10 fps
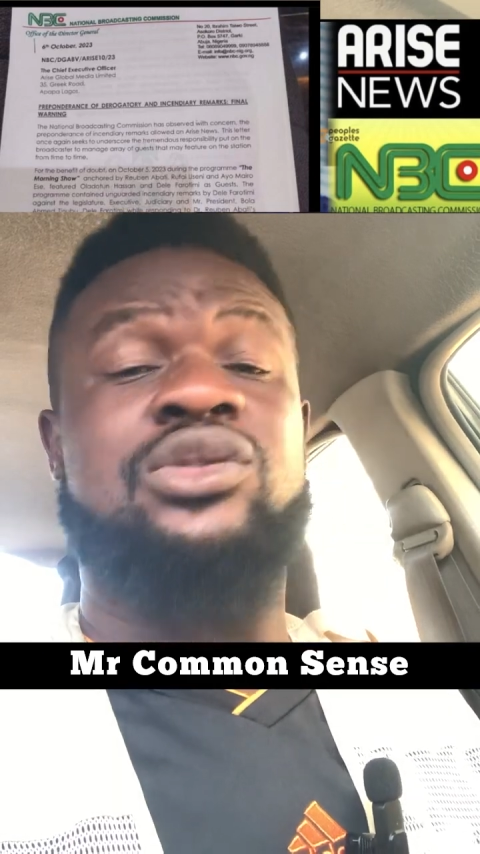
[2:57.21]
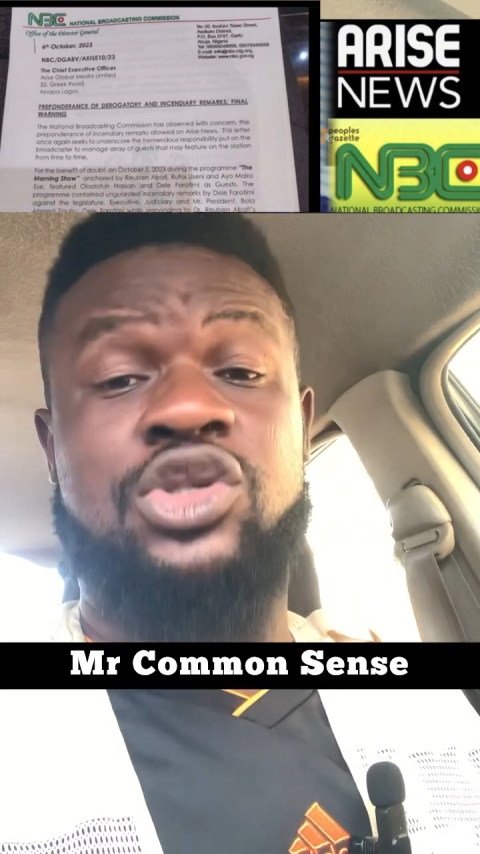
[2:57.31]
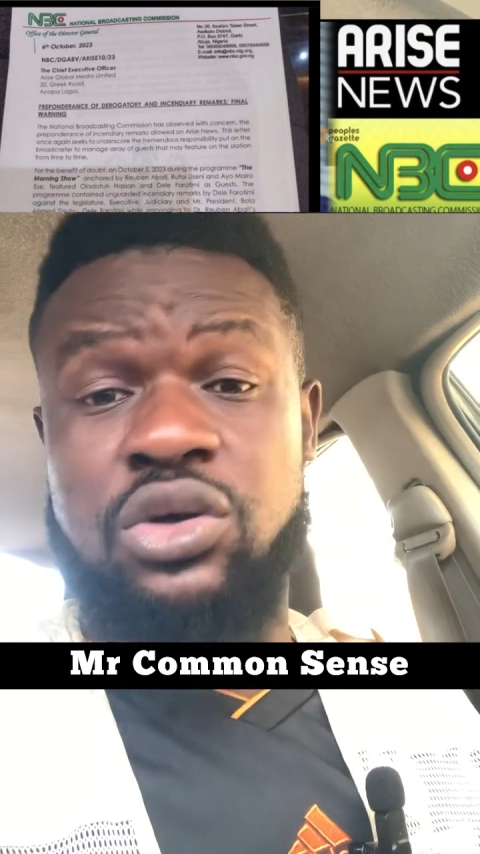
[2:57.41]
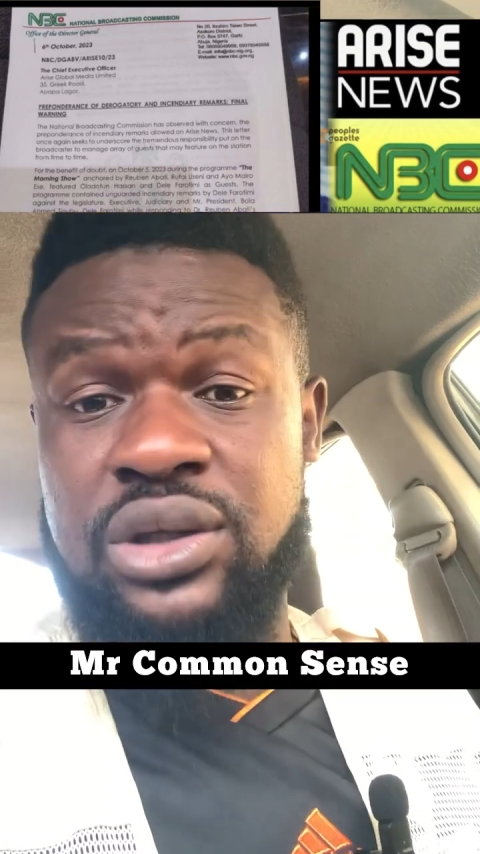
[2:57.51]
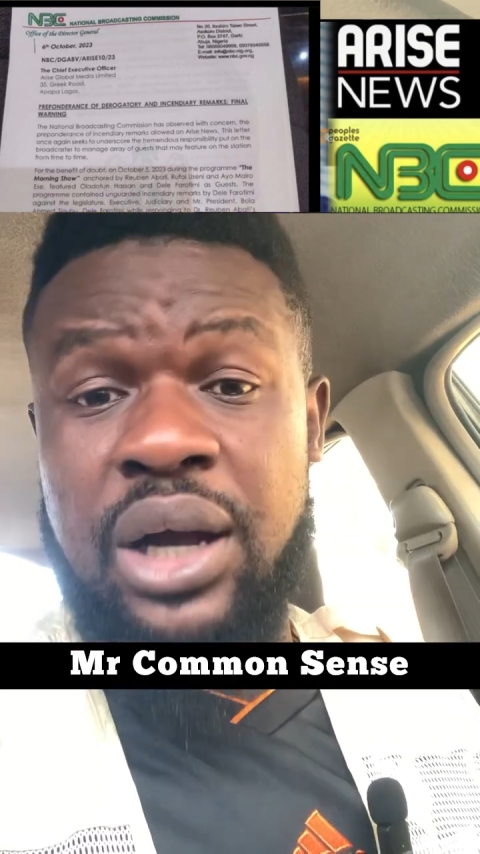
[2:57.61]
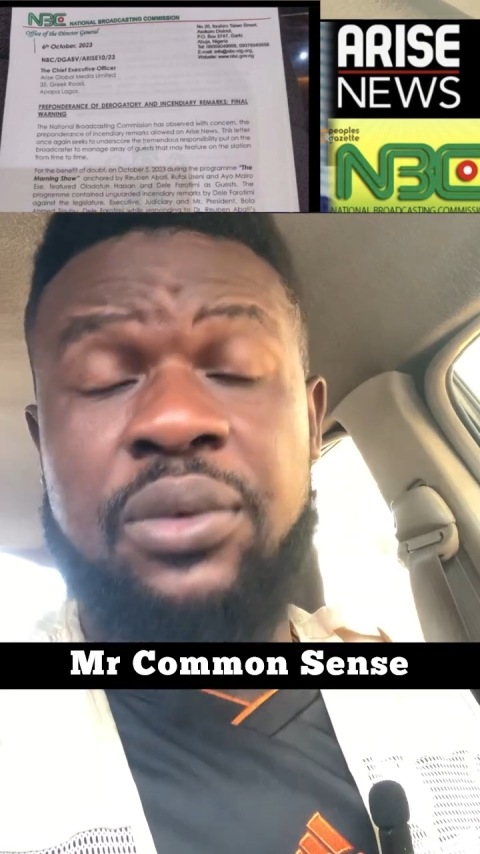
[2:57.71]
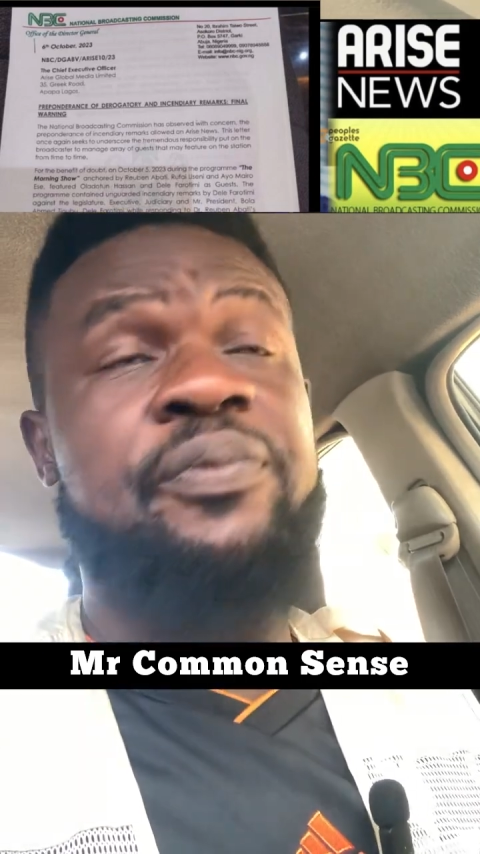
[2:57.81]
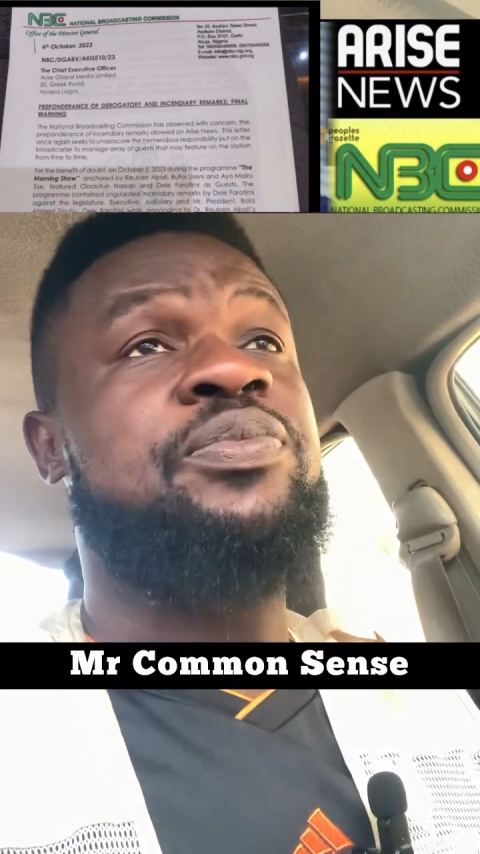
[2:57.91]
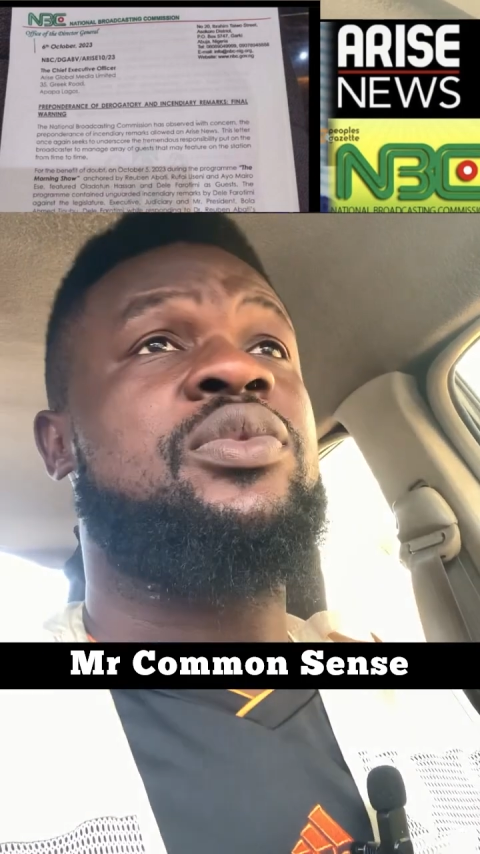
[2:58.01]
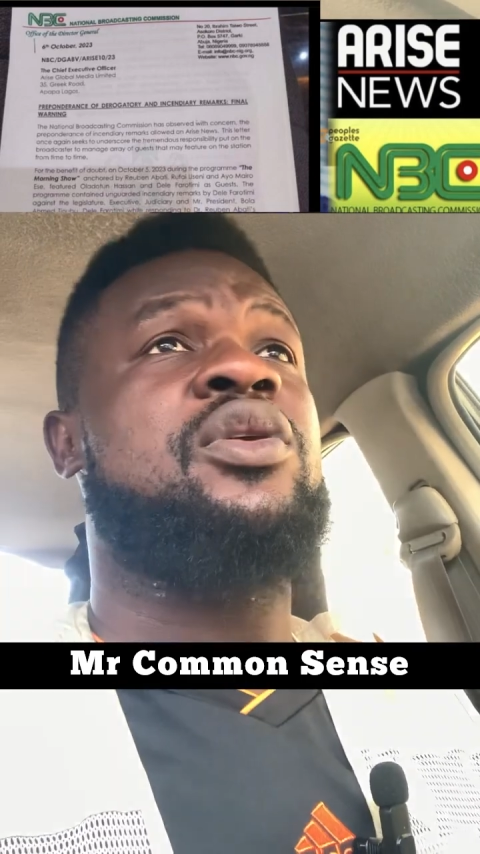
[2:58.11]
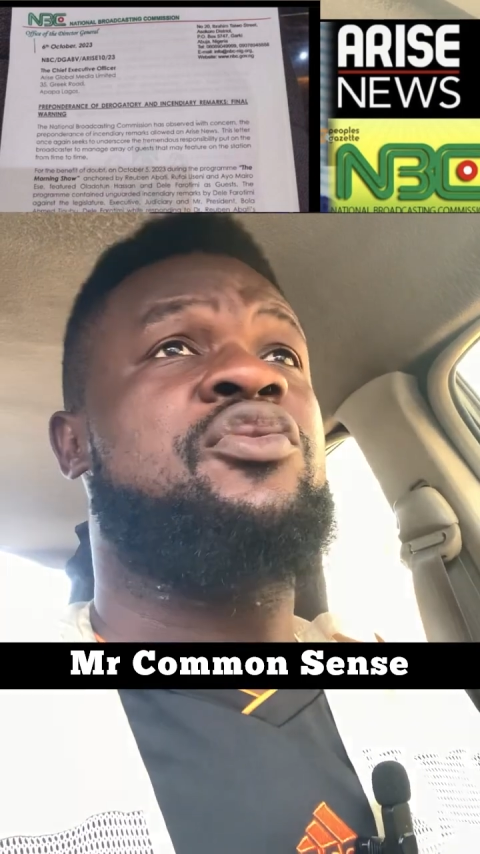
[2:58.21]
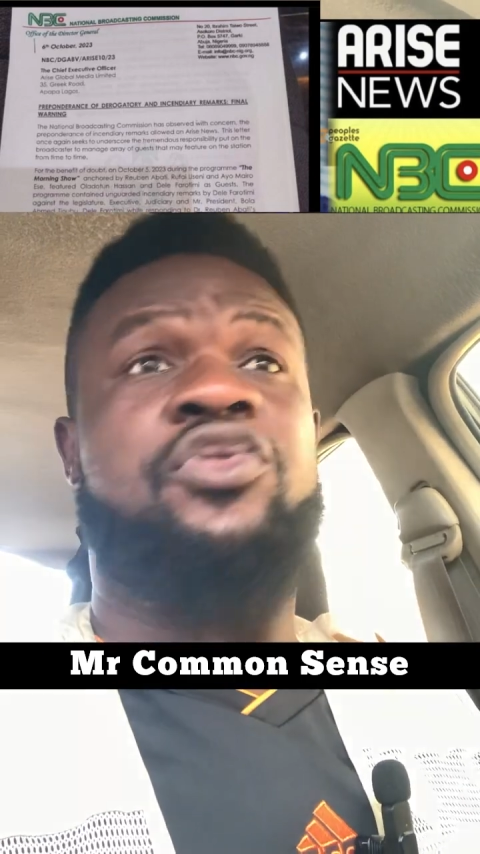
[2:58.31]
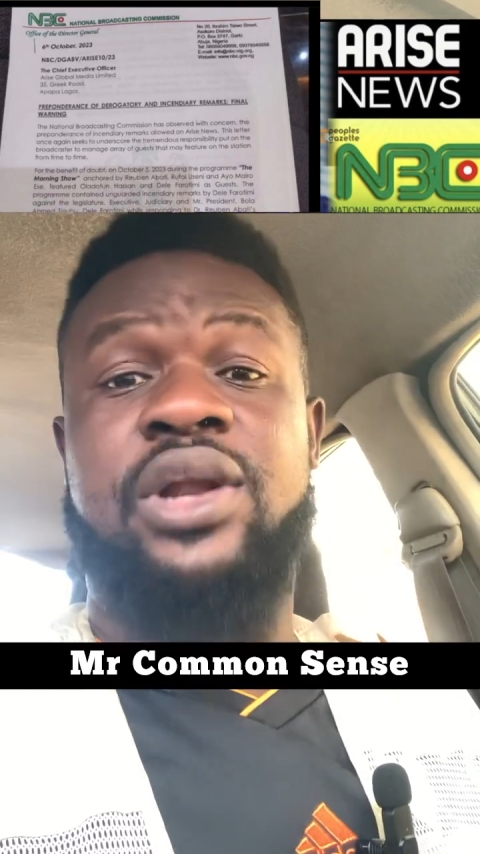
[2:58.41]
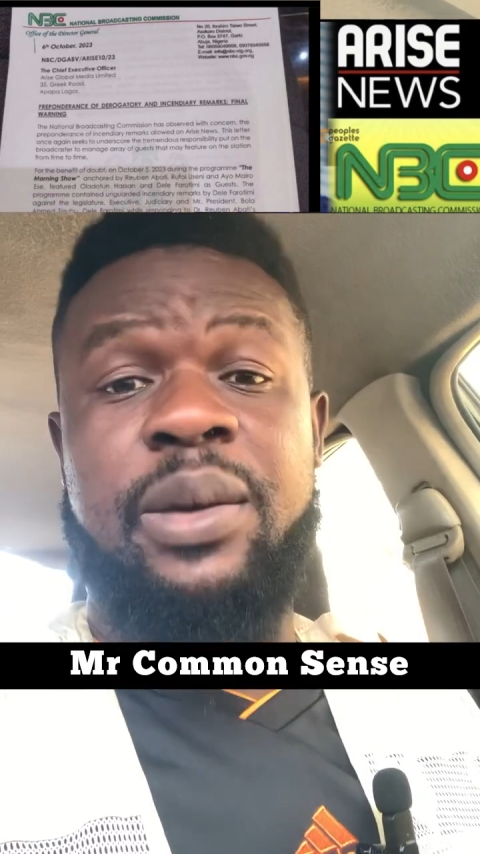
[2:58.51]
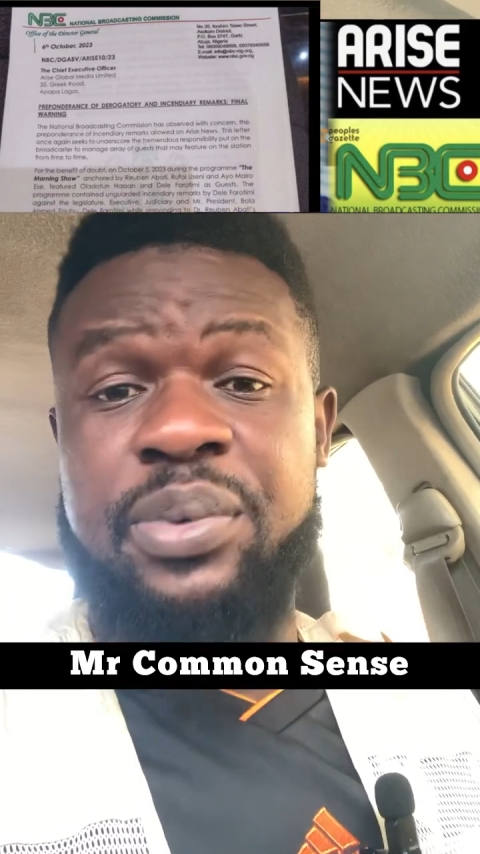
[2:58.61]
shut down
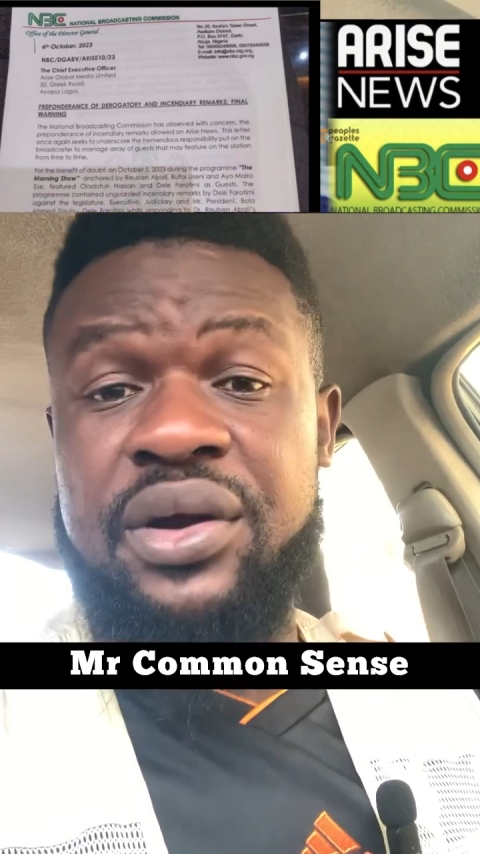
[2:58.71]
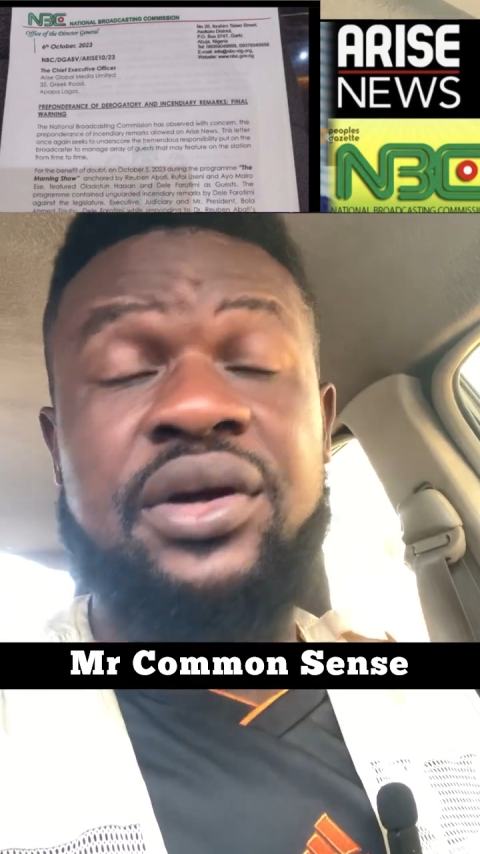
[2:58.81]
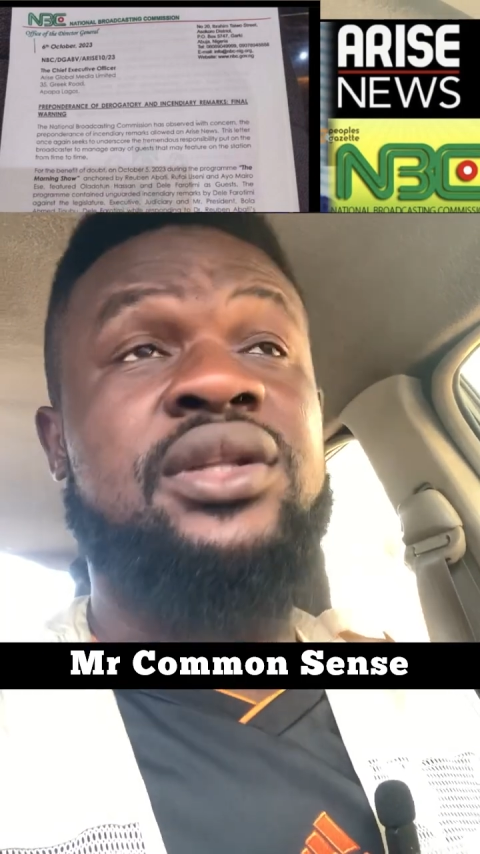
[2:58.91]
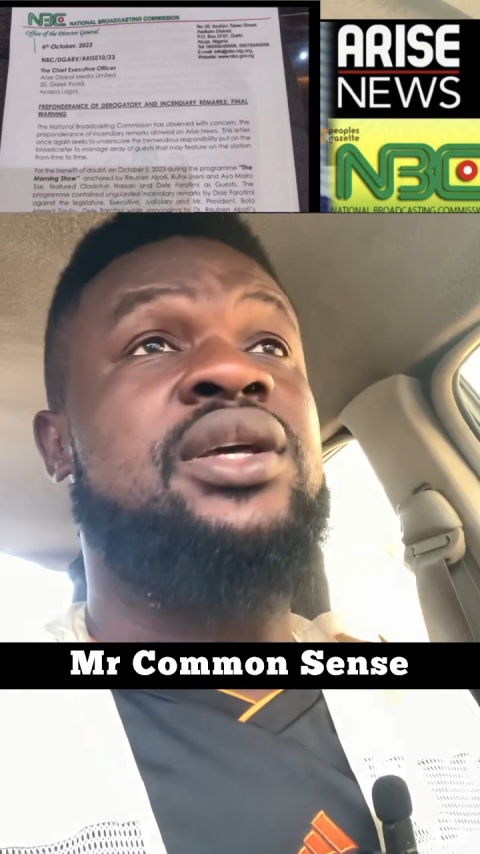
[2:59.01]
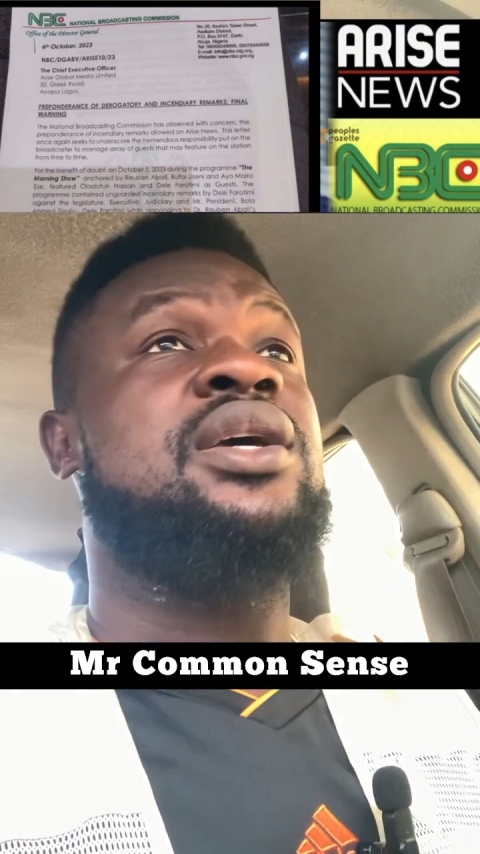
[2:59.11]
for that period.